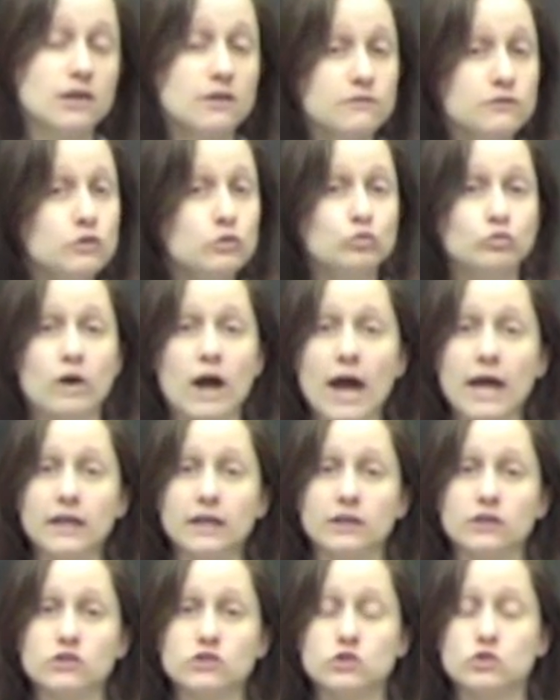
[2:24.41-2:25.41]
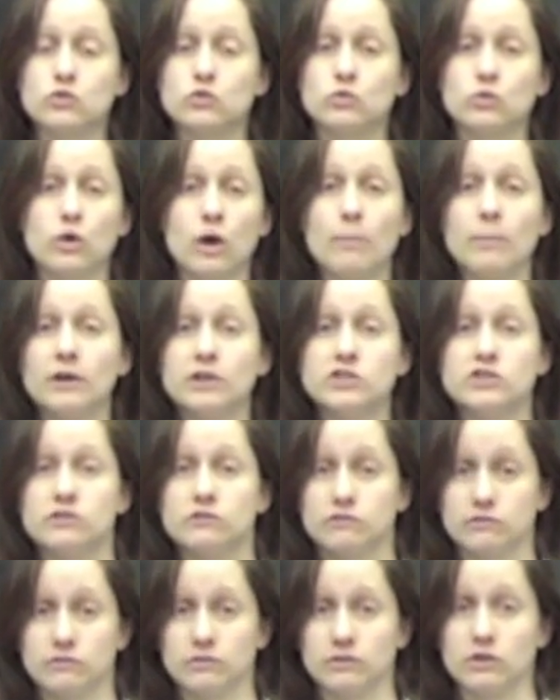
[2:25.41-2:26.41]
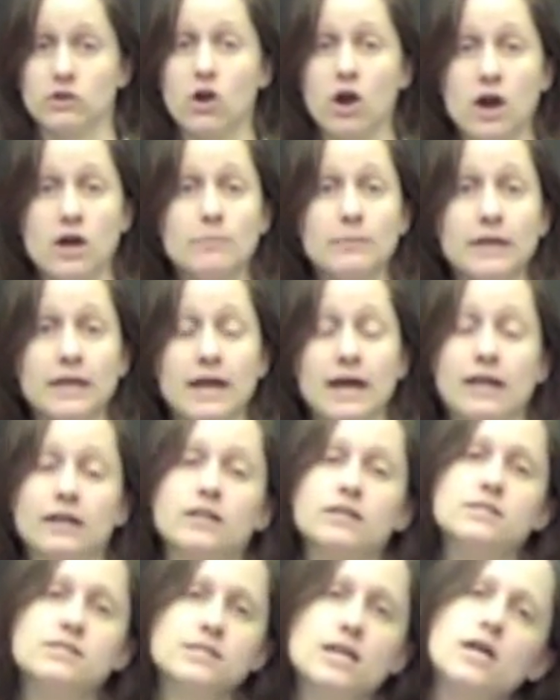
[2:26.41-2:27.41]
If you're writing to a bunch of car mechanics,